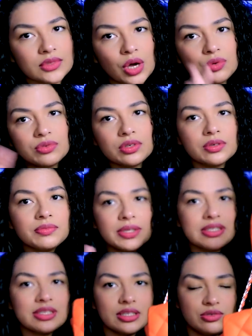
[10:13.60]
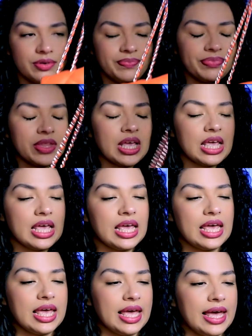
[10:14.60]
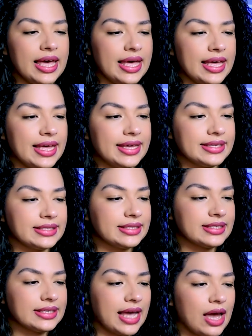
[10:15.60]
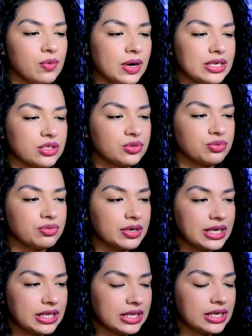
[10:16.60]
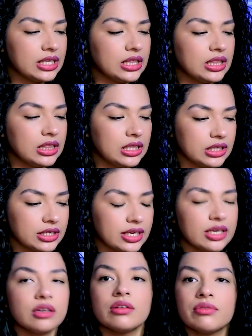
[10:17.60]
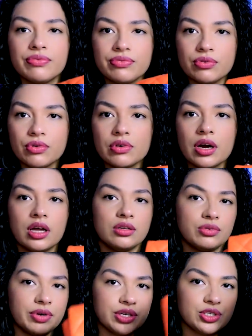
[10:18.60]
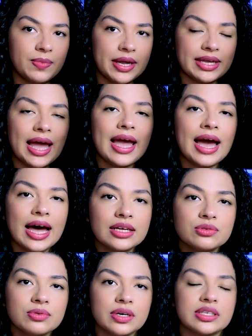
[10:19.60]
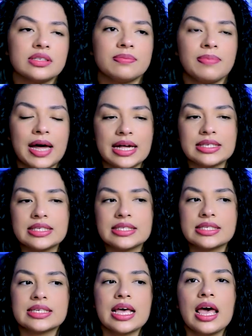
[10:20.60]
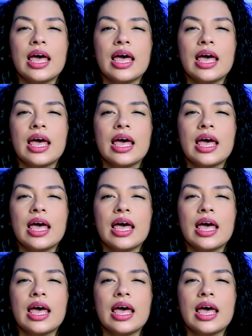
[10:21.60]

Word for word: autumn, etc. And I was really looking for an orange bag. I had one in the past.